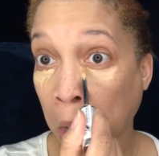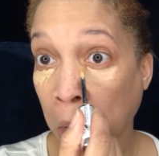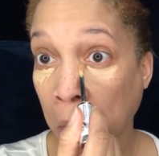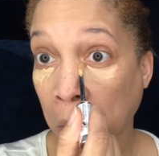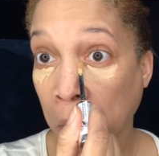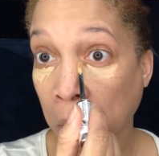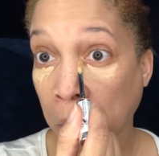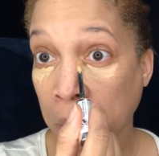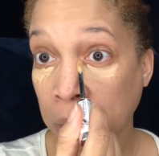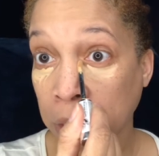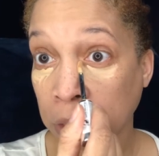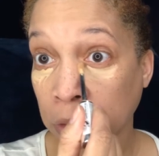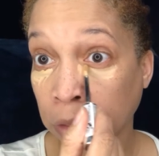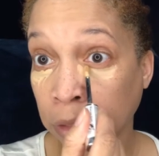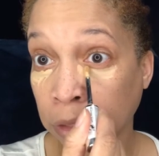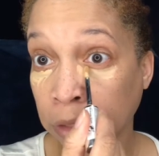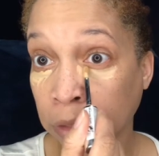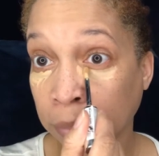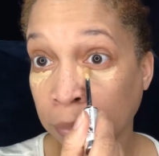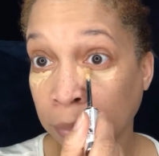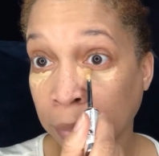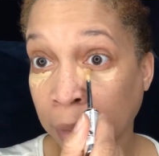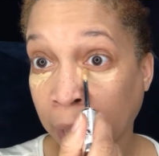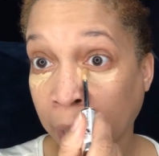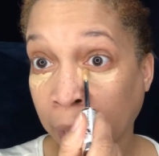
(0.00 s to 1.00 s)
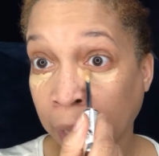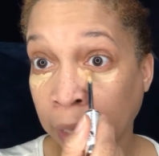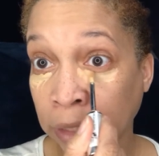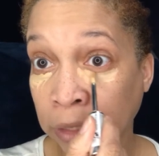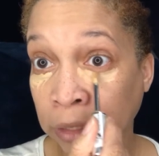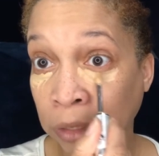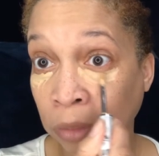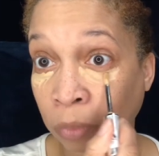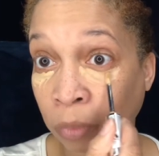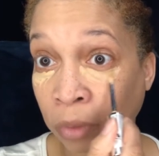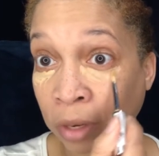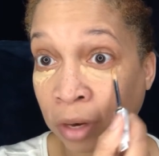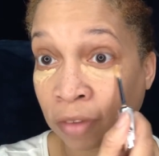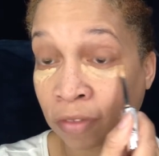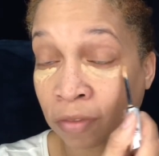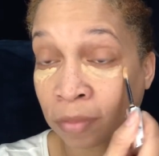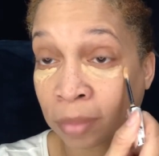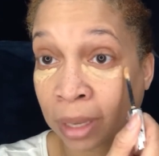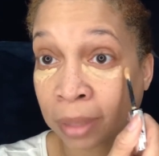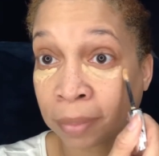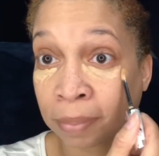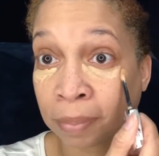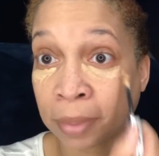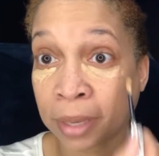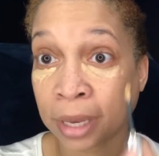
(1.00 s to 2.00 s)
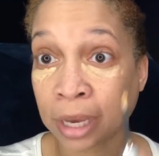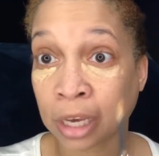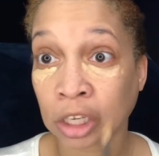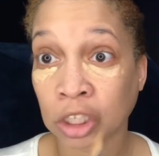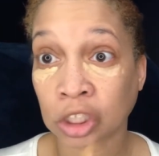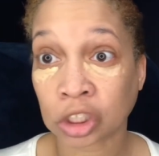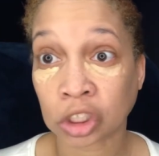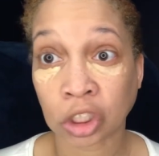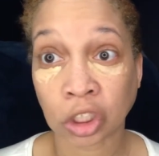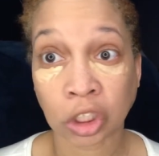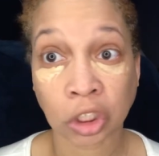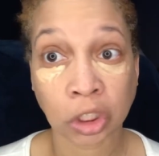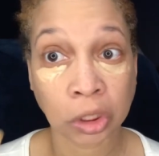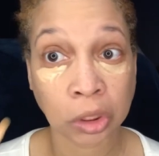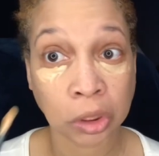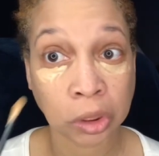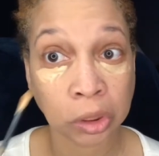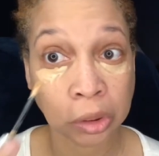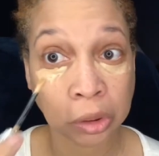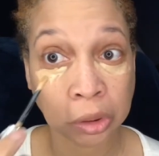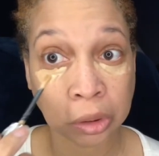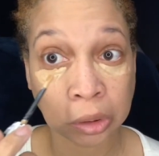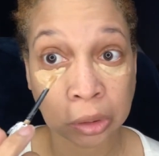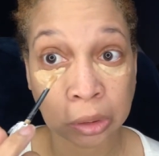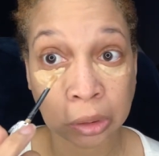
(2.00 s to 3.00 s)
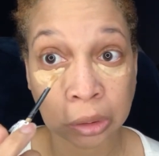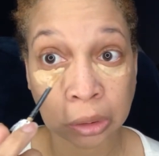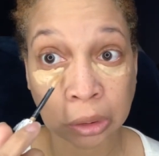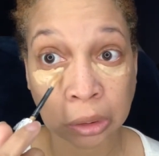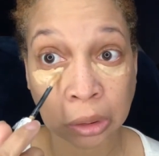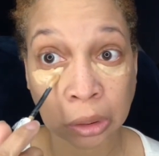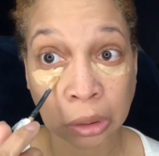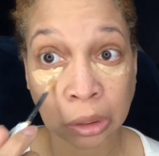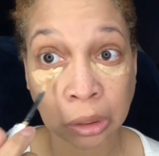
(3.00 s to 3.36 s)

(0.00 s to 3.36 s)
I noticed bags in one of my pictures.